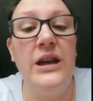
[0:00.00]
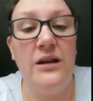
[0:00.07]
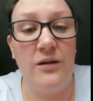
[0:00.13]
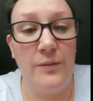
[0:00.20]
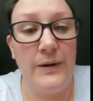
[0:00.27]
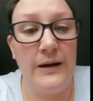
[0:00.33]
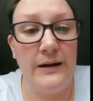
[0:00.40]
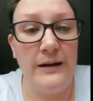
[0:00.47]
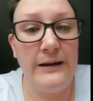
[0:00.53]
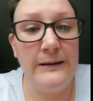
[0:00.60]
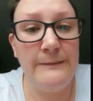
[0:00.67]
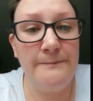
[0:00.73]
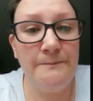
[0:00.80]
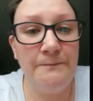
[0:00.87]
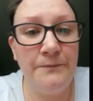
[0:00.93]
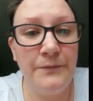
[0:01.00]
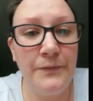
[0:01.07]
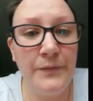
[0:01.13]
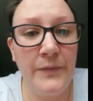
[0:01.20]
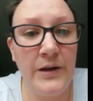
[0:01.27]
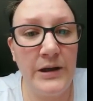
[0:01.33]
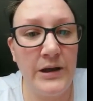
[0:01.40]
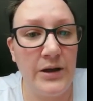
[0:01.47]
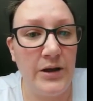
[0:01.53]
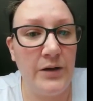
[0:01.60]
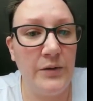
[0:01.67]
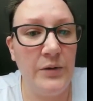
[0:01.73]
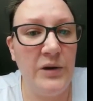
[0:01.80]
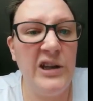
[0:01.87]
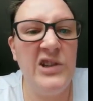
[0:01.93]
about it. You
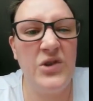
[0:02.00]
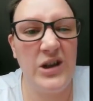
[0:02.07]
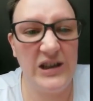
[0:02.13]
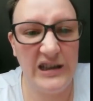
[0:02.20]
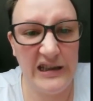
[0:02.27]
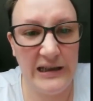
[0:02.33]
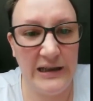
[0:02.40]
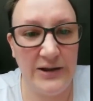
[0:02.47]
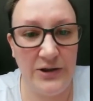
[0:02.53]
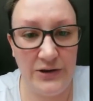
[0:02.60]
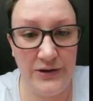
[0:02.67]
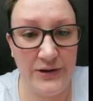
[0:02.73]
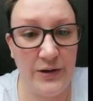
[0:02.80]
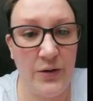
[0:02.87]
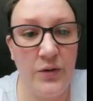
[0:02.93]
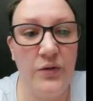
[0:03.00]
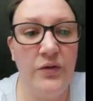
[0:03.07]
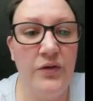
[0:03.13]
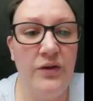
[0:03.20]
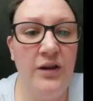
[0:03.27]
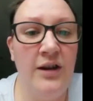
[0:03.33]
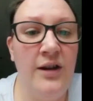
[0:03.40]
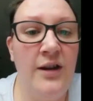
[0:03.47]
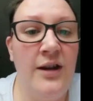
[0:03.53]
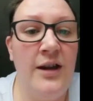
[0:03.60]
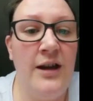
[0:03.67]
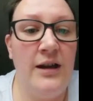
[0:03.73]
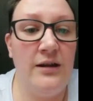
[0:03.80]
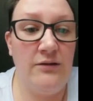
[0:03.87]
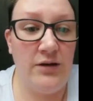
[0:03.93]
know, try to teach yourself,
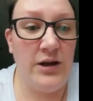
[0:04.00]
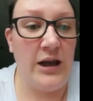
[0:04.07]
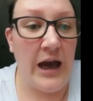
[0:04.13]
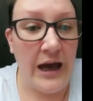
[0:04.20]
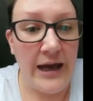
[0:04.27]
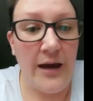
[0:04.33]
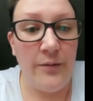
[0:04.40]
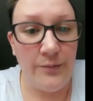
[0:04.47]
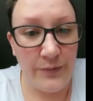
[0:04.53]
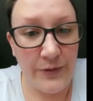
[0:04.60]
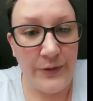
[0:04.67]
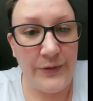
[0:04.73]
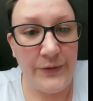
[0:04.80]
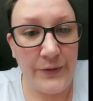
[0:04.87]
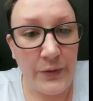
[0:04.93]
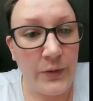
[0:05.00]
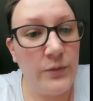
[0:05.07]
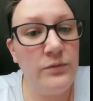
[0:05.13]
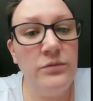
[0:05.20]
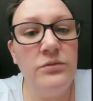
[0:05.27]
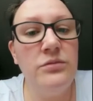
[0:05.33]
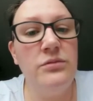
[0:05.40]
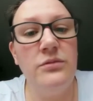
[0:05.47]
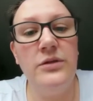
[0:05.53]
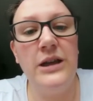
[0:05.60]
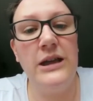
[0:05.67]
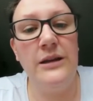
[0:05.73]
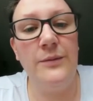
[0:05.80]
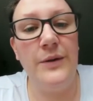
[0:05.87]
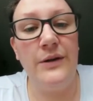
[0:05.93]
yeah, I am beautiful. Look
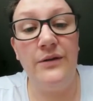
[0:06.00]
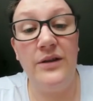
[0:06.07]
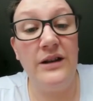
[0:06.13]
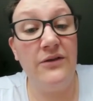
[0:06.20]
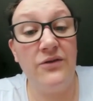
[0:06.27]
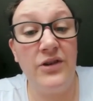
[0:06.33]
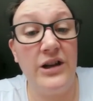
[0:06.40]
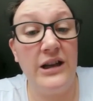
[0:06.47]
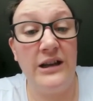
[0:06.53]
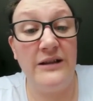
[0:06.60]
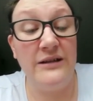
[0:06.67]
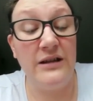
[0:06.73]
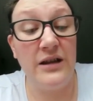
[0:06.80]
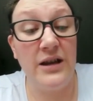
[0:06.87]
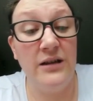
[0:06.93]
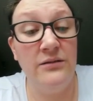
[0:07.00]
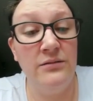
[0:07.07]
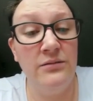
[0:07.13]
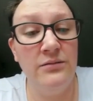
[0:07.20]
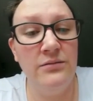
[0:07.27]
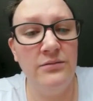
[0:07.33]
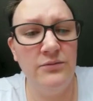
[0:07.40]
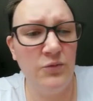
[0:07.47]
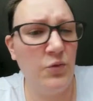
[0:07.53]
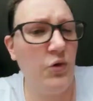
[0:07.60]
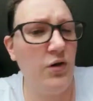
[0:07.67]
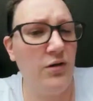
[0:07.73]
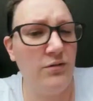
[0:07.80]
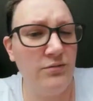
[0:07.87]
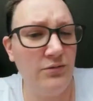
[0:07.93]
in the mirror every day and say,
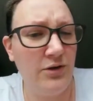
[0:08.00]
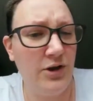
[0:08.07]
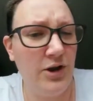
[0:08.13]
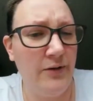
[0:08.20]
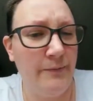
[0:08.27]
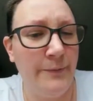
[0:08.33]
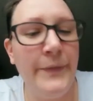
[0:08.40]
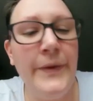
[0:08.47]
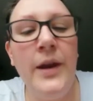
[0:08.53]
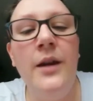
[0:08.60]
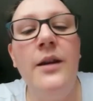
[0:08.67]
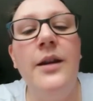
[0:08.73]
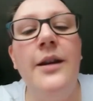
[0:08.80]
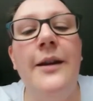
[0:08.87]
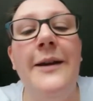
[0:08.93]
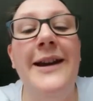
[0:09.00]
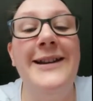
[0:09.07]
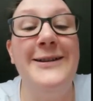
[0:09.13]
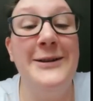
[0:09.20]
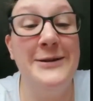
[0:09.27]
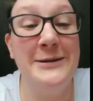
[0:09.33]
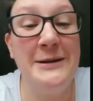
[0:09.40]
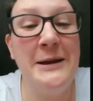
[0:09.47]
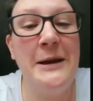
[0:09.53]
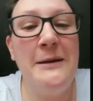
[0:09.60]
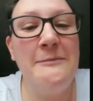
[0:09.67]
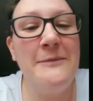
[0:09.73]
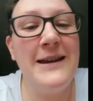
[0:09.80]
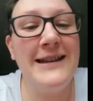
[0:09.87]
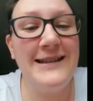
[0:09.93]
whoa, look at you. You know, it
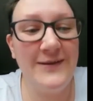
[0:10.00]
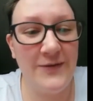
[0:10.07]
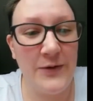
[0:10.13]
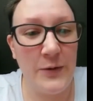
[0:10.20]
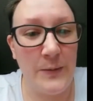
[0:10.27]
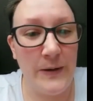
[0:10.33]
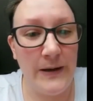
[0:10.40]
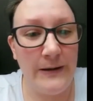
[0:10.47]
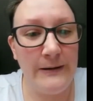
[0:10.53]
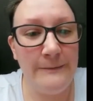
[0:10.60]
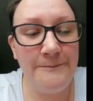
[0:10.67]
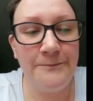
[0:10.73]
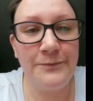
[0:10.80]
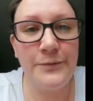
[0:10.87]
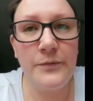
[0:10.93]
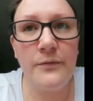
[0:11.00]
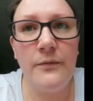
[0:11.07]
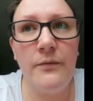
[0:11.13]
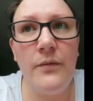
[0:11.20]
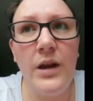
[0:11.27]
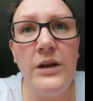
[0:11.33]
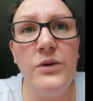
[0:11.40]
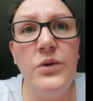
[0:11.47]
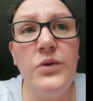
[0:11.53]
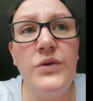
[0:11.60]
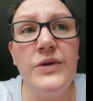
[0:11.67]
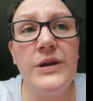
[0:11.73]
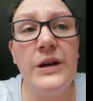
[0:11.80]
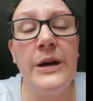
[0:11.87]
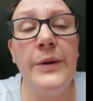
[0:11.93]
makes you feel better. And
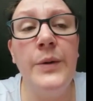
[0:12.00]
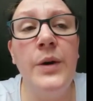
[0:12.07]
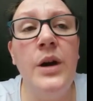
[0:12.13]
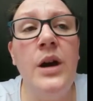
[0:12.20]
also,